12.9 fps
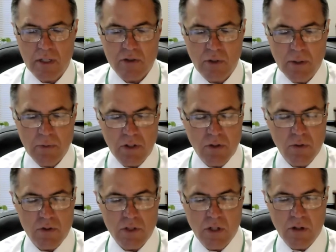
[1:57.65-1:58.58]
and so I would
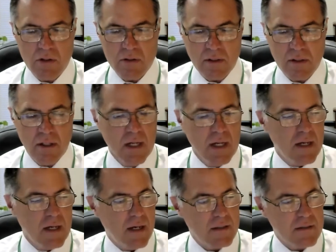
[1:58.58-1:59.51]
encourage all
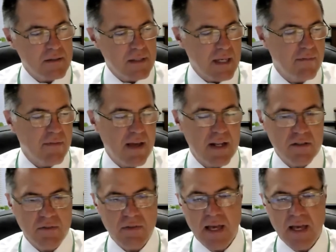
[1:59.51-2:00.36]
to take advantage of